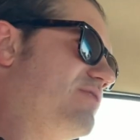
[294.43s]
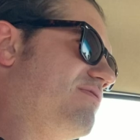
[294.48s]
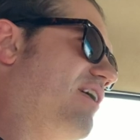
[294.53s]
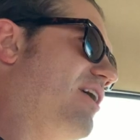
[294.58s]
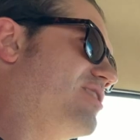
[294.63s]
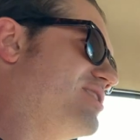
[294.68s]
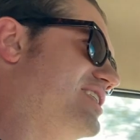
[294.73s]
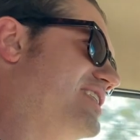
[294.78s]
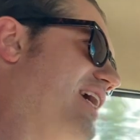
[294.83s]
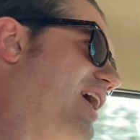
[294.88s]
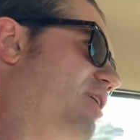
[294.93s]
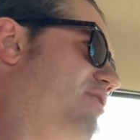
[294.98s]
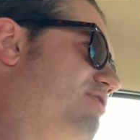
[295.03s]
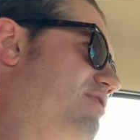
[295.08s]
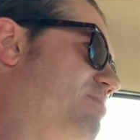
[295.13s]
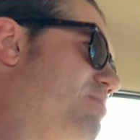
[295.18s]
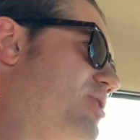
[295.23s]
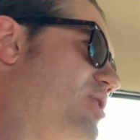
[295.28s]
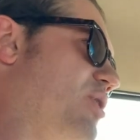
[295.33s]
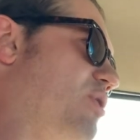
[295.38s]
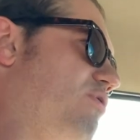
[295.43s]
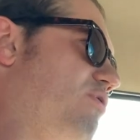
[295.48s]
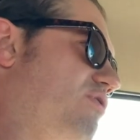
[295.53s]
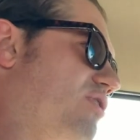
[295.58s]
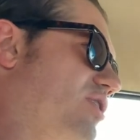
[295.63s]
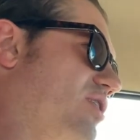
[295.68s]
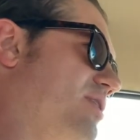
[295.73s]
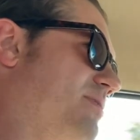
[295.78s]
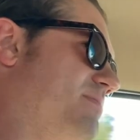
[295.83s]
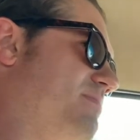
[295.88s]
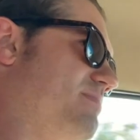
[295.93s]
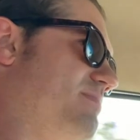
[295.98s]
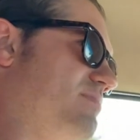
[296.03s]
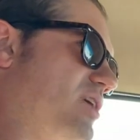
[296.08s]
the valsalva maneuver